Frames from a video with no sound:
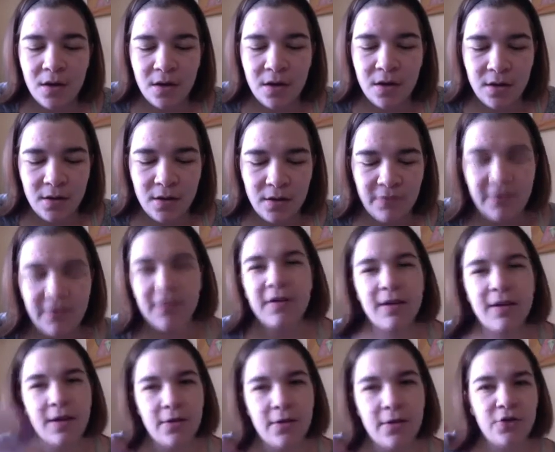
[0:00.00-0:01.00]
I feel like
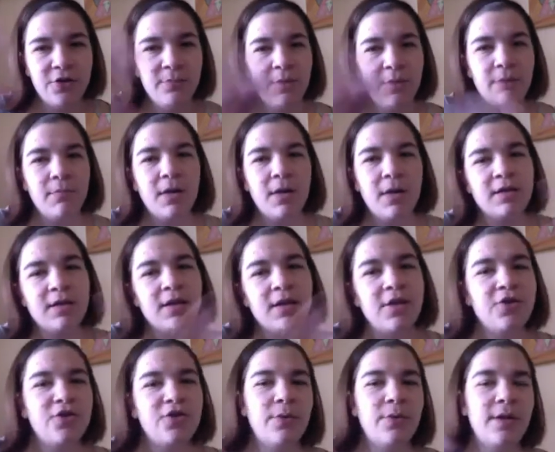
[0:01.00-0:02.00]
now there should be a
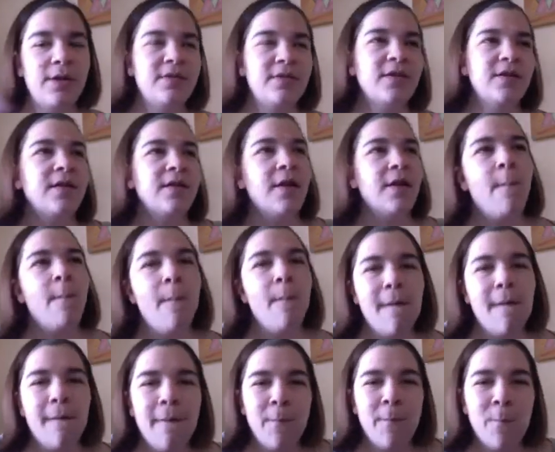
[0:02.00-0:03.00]
montage the way I said that,
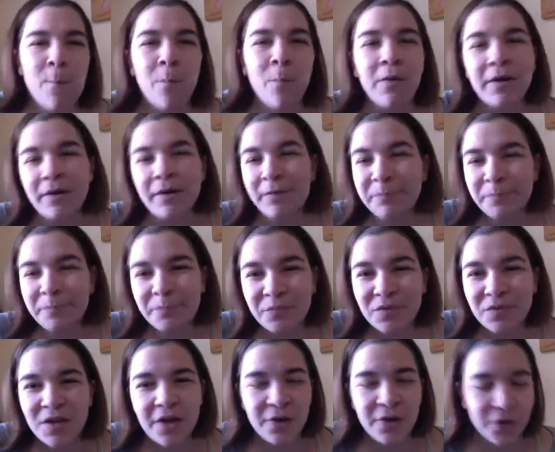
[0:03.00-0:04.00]
like a
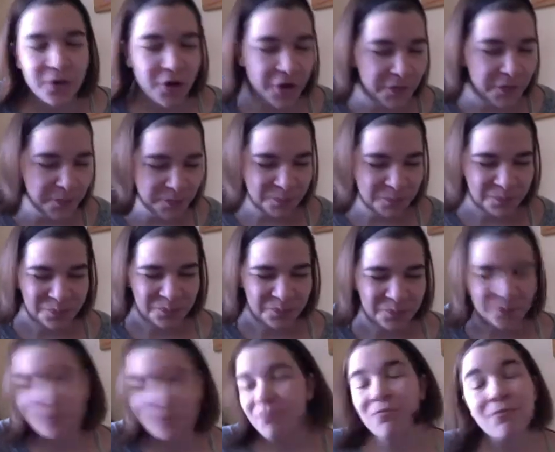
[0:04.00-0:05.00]
title card.
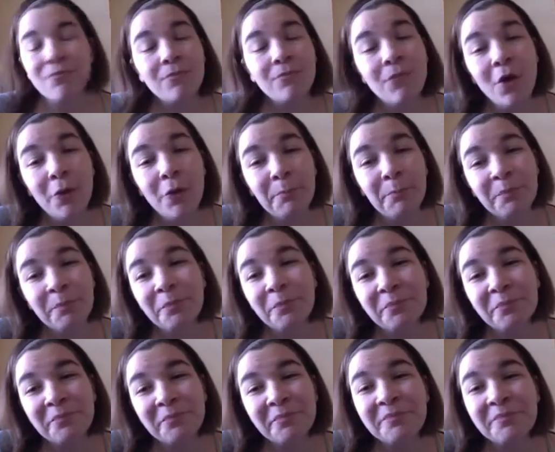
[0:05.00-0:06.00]
No,
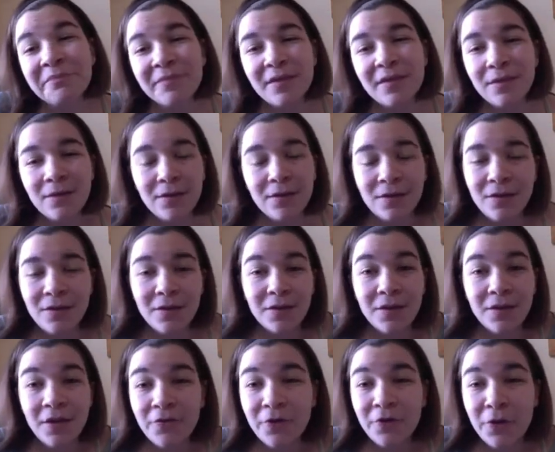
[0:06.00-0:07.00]

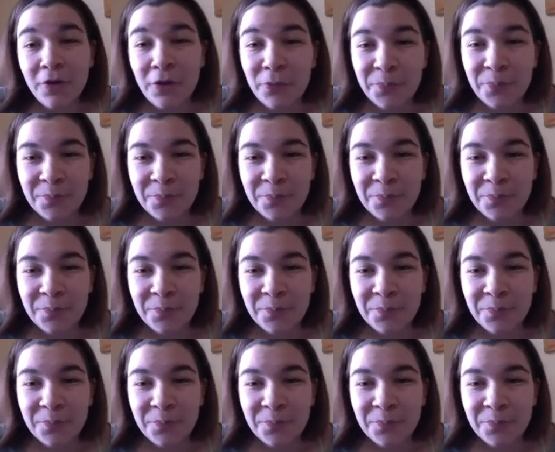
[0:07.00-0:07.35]
not for you.